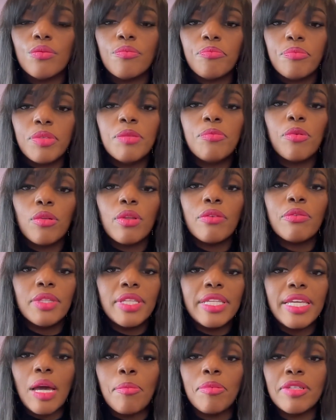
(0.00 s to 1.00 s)
people with
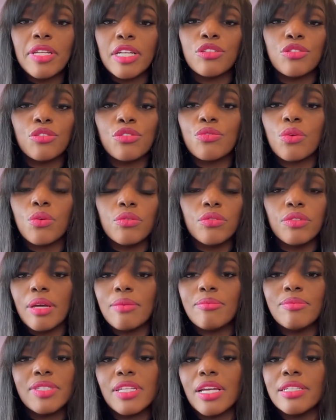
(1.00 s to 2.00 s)
the appetite to grow,
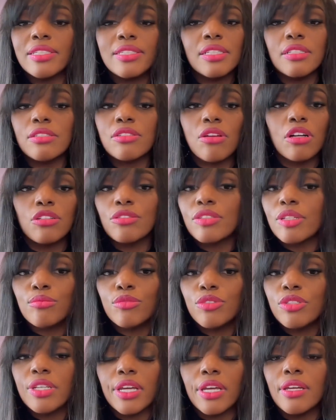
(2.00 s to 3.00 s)
I still talk to them
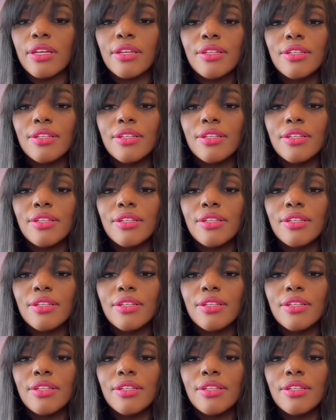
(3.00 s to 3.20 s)
today.